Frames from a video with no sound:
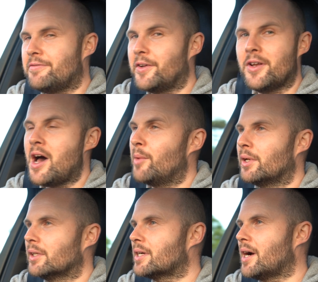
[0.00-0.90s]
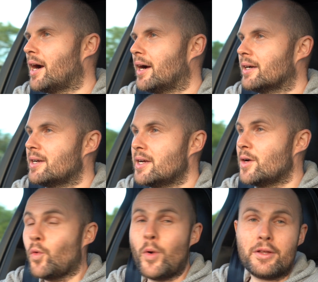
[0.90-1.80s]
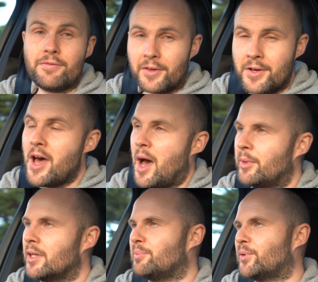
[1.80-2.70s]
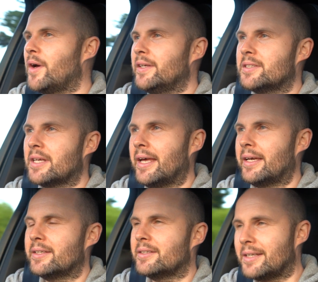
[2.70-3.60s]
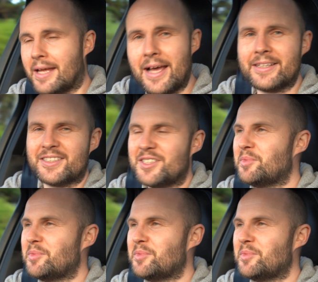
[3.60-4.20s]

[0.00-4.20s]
phenomenal car with a phenomenal price tag, it has to